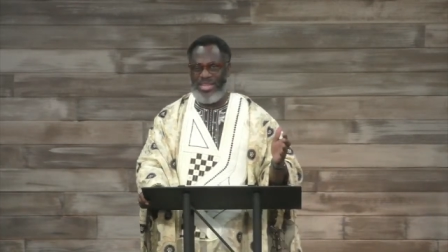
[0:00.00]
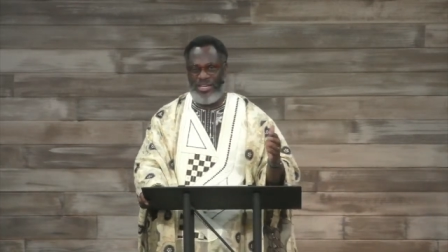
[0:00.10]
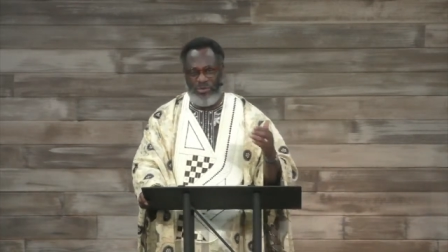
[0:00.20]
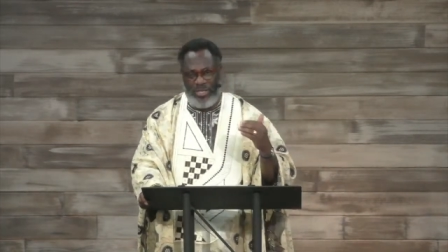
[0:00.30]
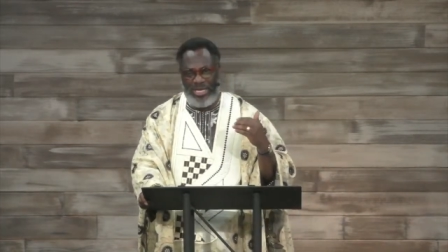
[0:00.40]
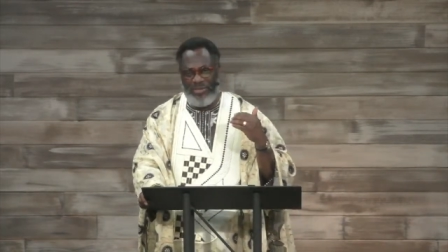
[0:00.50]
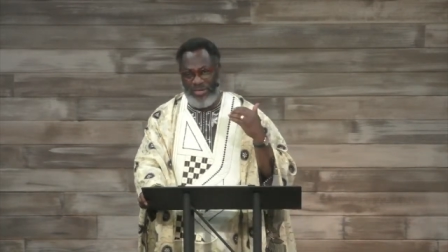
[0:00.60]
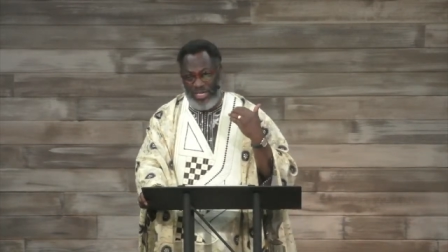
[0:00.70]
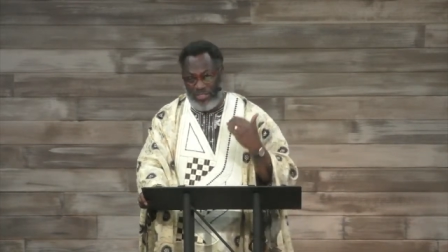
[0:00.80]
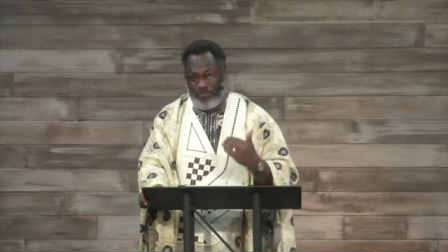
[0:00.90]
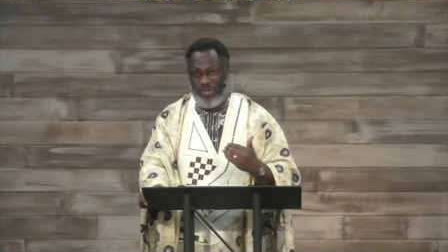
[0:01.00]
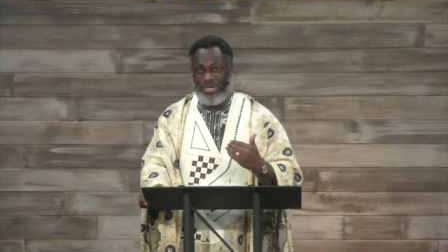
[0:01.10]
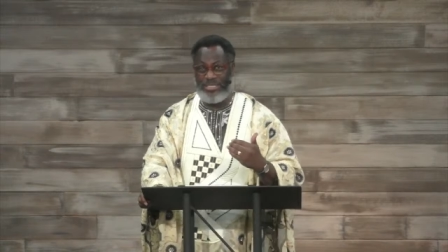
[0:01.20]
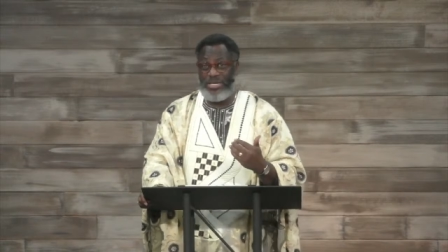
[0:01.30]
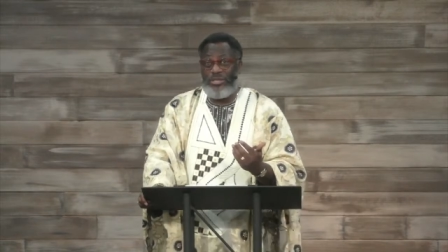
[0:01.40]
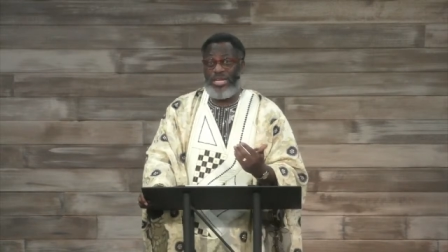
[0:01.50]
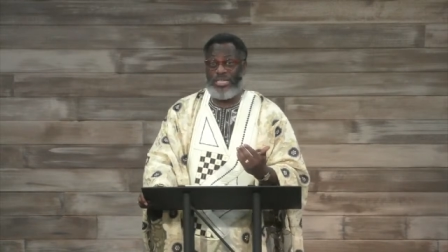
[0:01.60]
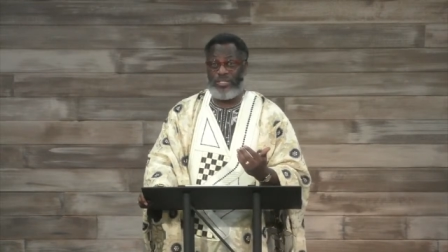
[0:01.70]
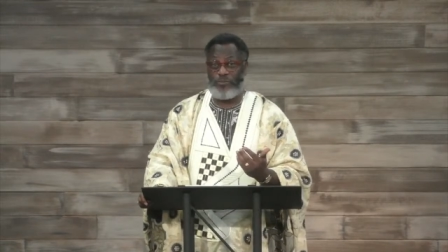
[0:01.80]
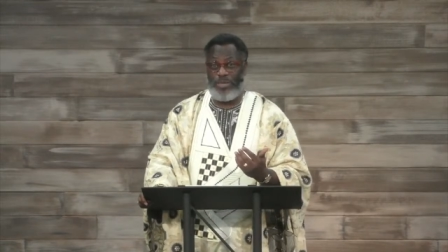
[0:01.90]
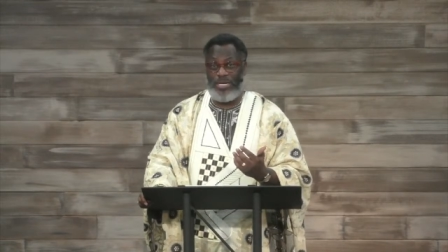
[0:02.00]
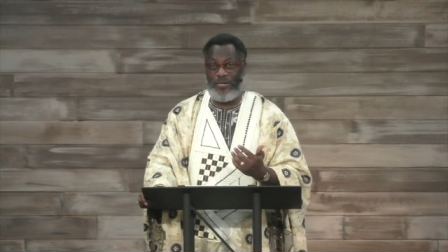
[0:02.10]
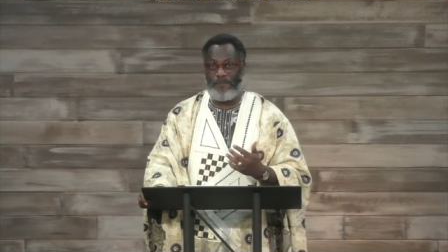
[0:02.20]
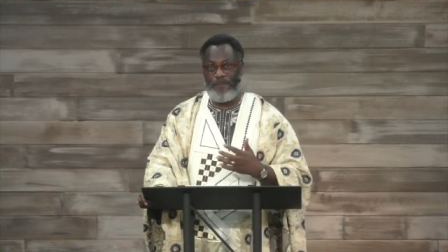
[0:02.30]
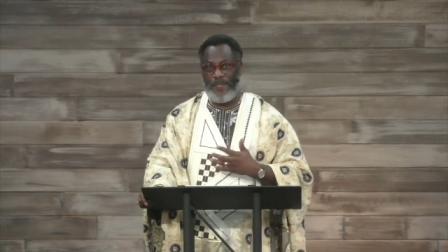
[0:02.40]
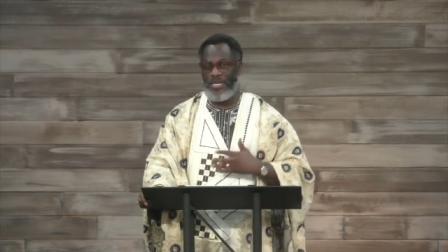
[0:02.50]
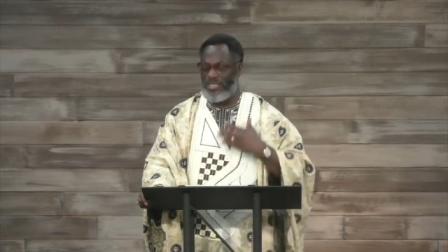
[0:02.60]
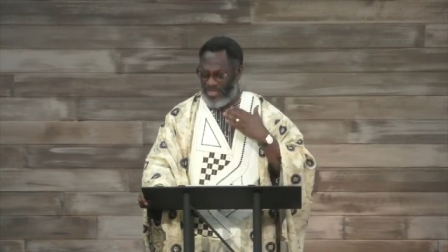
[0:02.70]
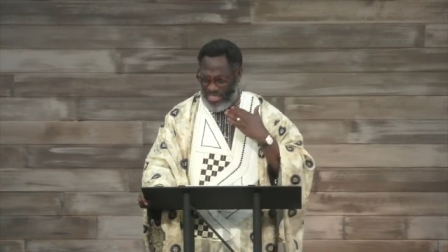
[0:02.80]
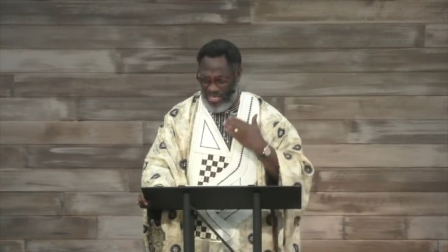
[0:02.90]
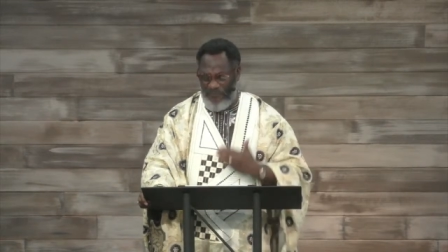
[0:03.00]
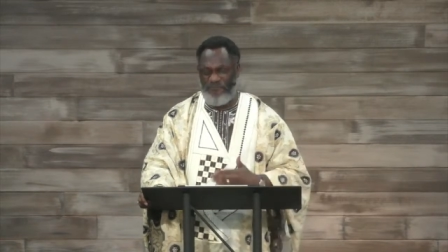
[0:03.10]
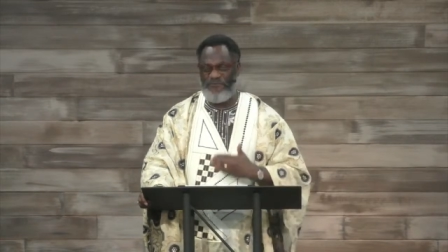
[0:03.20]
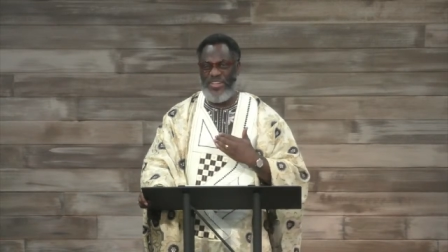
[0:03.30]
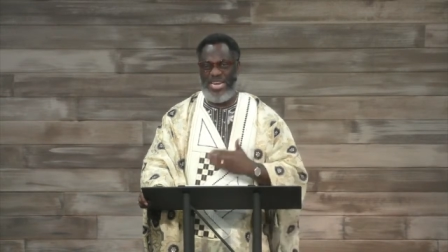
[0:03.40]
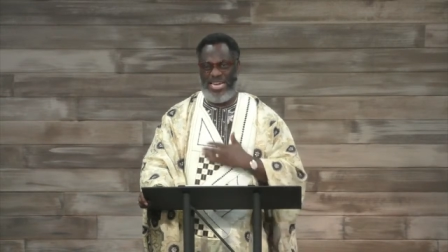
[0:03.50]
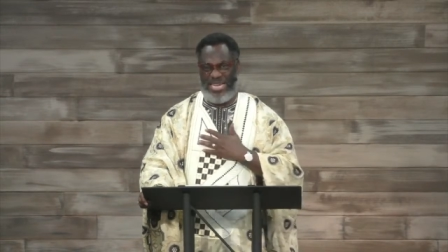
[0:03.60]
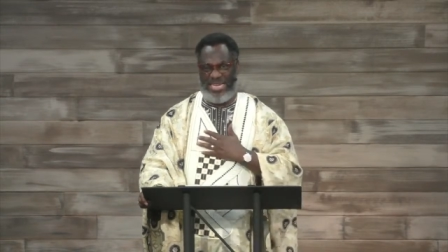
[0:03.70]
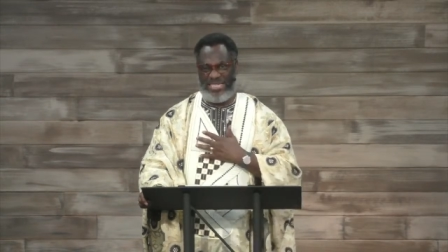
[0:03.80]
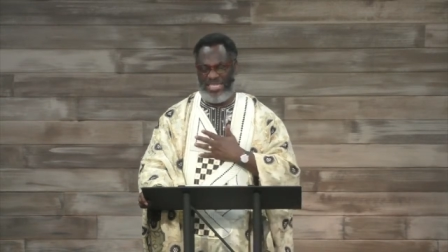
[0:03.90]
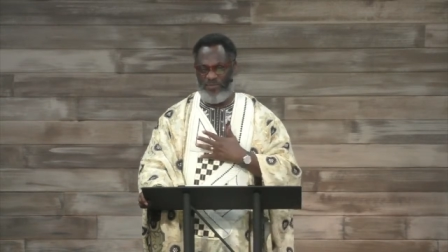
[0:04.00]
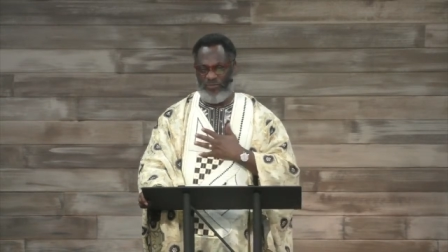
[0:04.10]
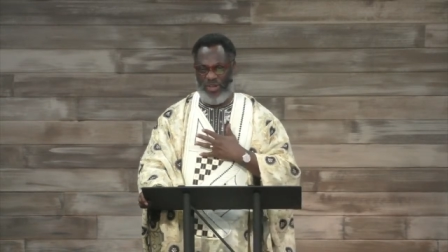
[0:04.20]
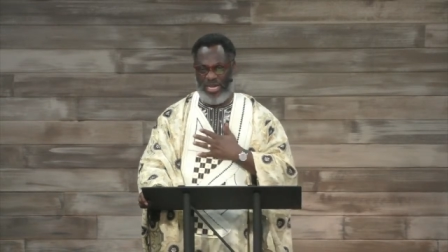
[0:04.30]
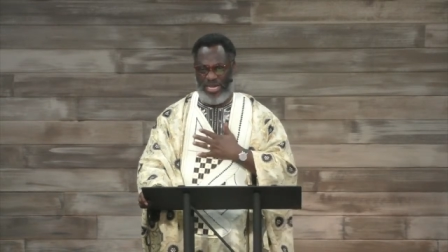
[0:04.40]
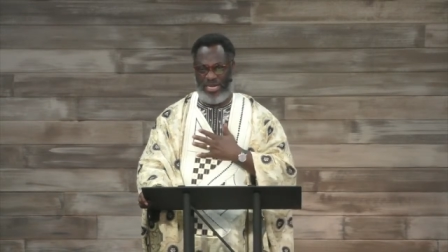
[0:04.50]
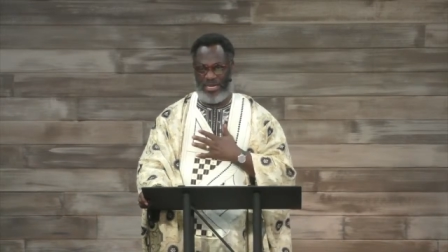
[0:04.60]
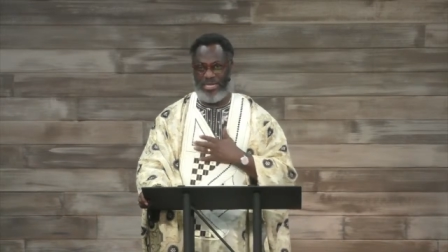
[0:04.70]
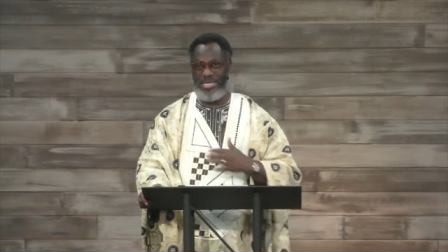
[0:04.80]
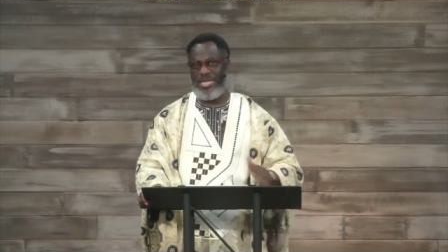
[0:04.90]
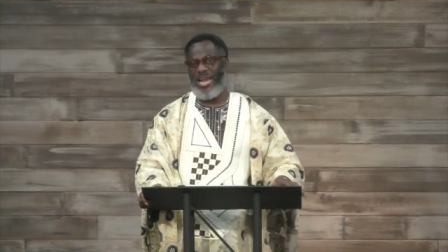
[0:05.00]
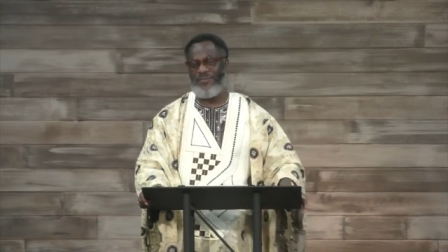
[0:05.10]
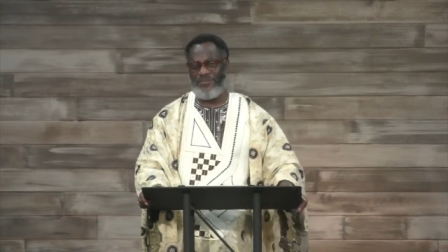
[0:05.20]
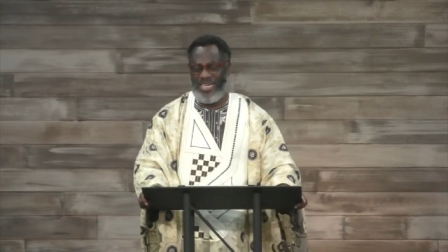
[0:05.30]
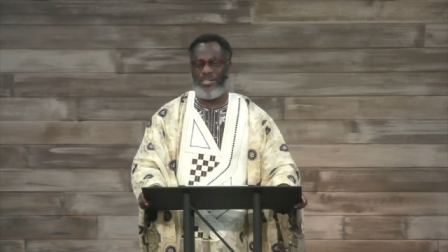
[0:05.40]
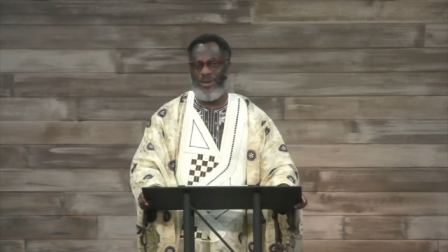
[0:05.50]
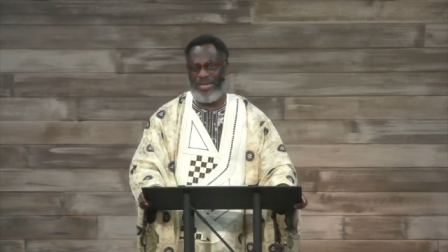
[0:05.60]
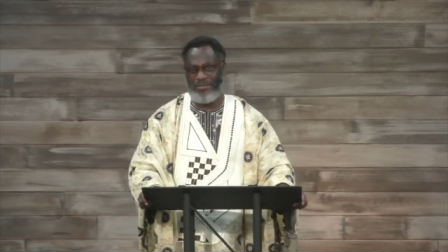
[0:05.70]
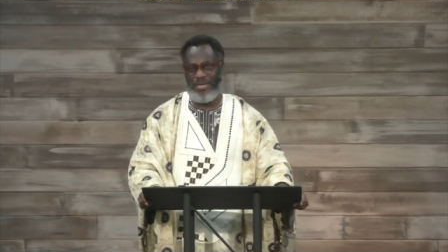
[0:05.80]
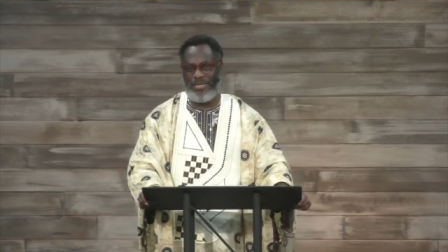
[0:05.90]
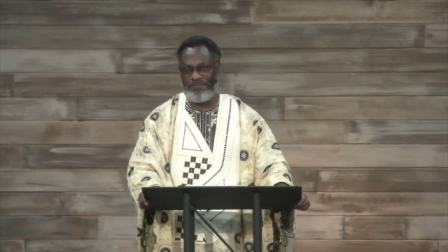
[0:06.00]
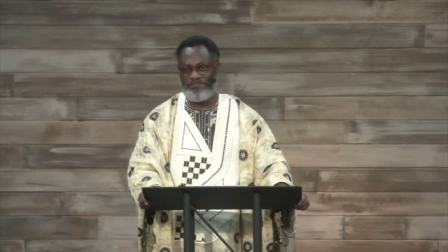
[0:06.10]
that you can even experience that you can't explain. There's a feeling, deep feeling, that I've done the right thing.